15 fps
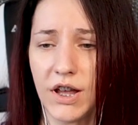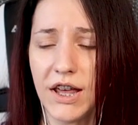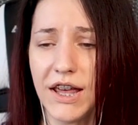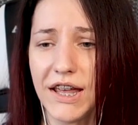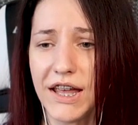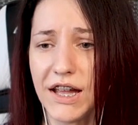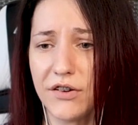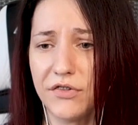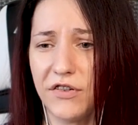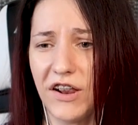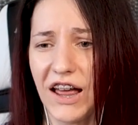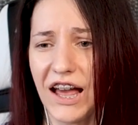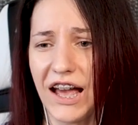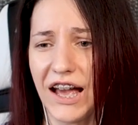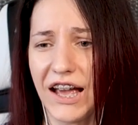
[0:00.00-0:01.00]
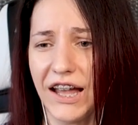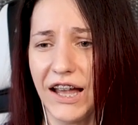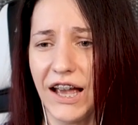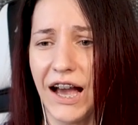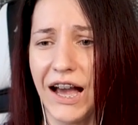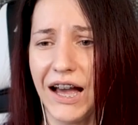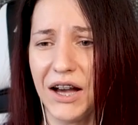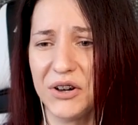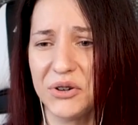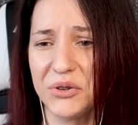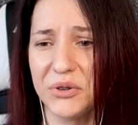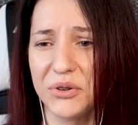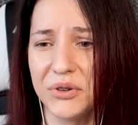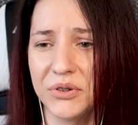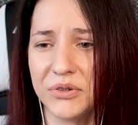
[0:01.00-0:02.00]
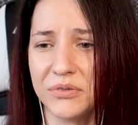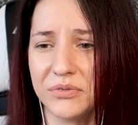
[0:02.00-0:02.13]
He can fly! How?